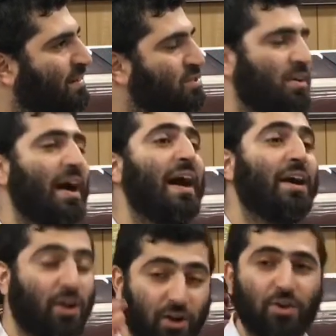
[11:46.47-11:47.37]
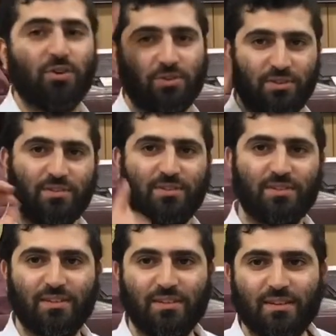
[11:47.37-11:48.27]
So I heard
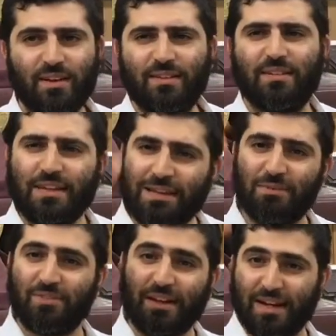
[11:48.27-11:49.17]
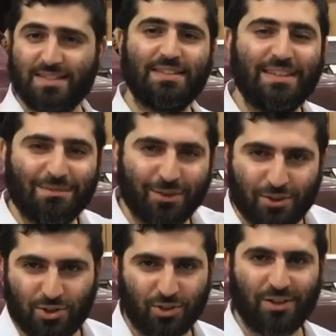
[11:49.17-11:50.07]
in the name of the Hasidim
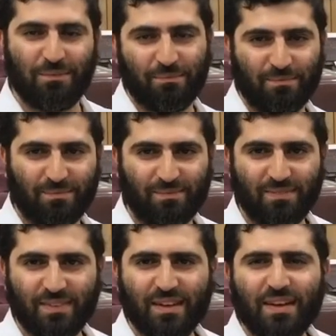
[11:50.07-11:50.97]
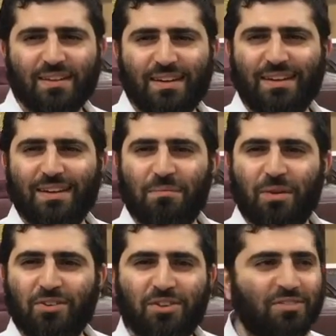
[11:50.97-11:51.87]
Arishonim that in the
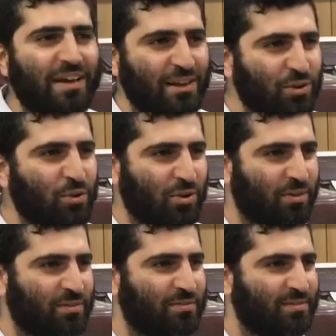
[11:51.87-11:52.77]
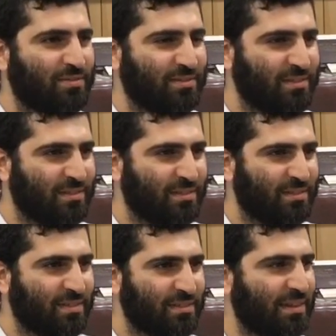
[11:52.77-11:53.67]
month of Elul
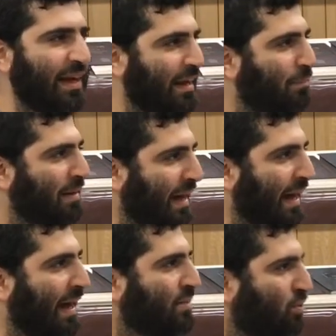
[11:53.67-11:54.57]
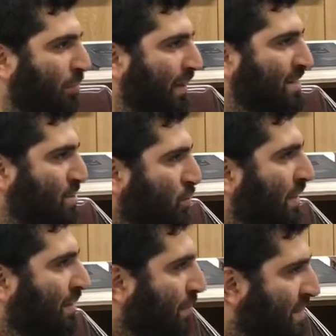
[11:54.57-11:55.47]
they are a minahat to make
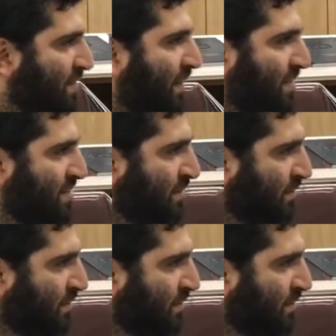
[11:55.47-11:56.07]
Sudat mitzvahs.